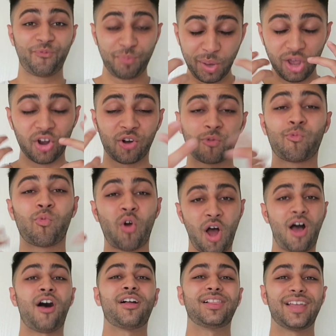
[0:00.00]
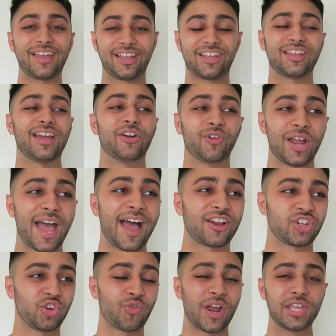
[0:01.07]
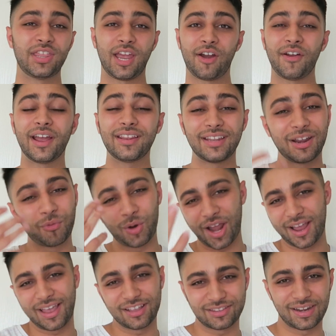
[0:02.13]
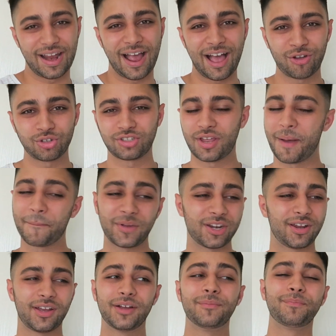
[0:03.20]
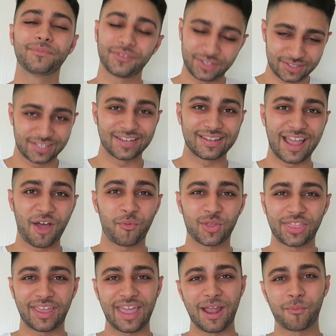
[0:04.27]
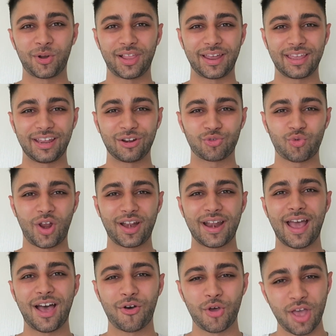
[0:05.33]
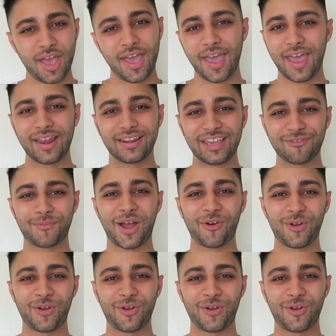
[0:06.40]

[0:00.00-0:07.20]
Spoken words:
pure raw like reaction right there. And then when I get to the house, I'm gonna sit down with the camera like it is right now and give my